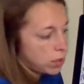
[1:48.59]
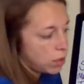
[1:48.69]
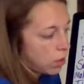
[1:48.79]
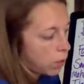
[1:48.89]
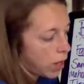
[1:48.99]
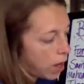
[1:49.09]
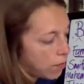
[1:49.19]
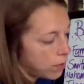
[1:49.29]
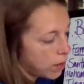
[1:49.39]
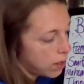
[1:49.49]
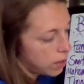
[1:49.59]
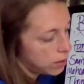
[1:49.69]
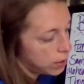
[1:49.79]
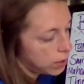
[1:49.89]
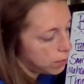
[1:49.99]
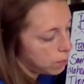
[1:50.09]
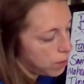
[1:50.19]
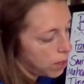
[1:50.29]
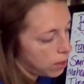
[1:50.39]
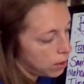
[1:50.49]
So we have the
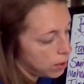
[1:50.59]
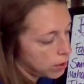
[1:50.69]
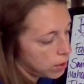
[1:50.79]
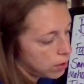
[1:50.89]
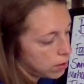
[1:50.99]
Smiths.